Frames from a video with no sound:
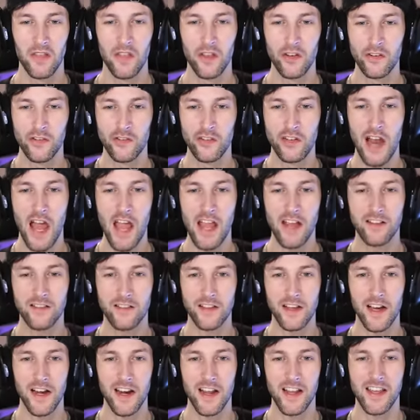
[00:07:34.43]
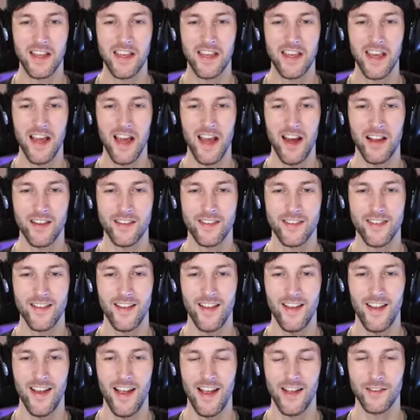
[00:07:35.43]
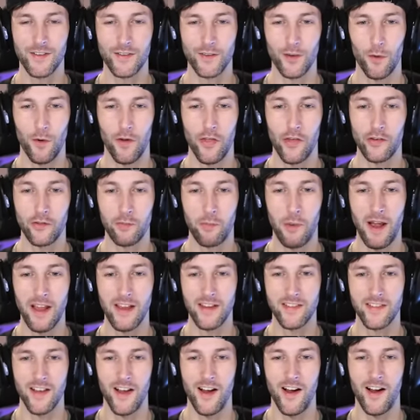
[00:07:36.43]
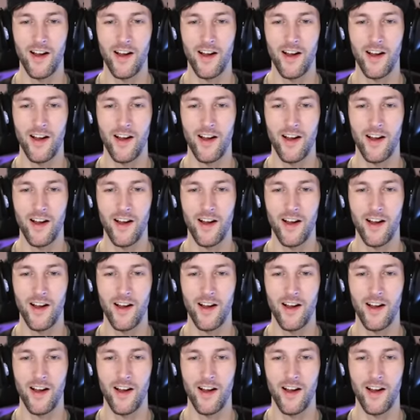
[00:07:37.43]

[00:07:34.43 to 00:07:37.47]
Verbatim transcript: The snake's going to get us. And so are the spikes.